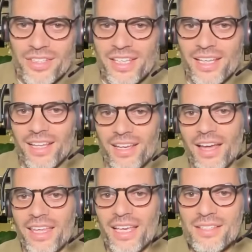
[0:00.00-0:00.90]
to Gilad. I
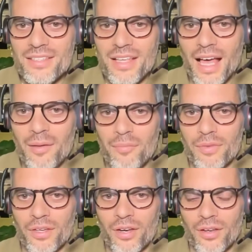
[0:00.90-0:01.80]
guess,
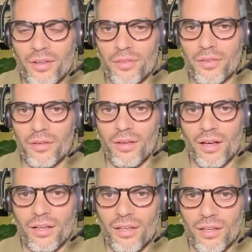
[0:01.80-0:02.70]
the
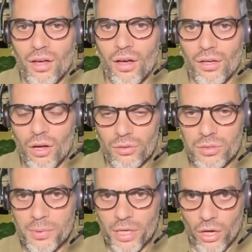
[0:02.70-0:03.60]

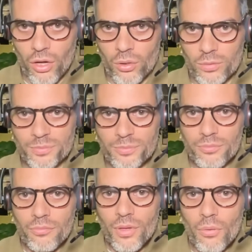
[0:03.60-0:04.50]
ultimate goal
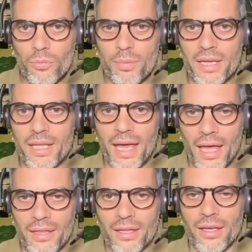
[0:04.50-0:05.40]
would be to
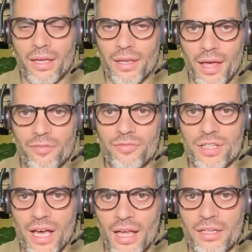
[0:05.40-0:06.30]
gather enough data